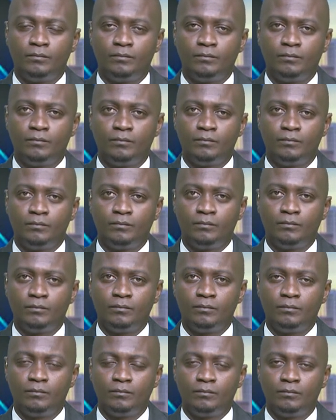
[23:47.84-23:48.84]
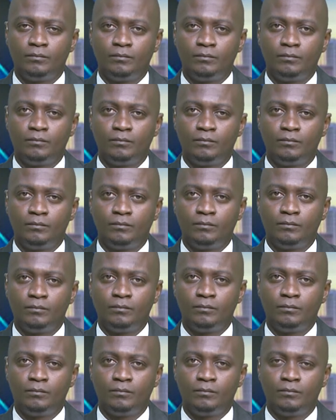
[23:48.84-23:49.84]

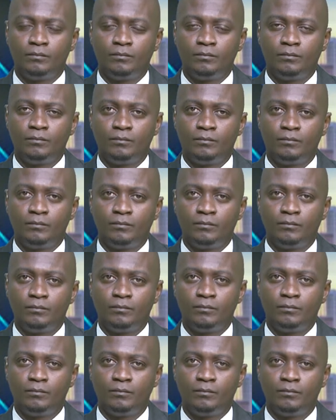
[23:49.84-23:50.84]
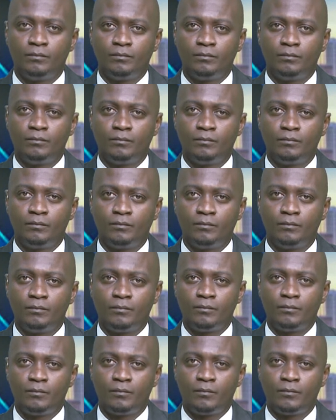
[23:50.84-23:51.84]

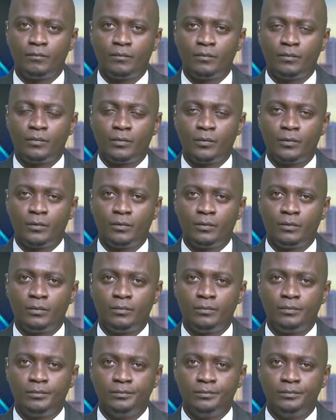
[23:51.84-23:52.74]
(silent)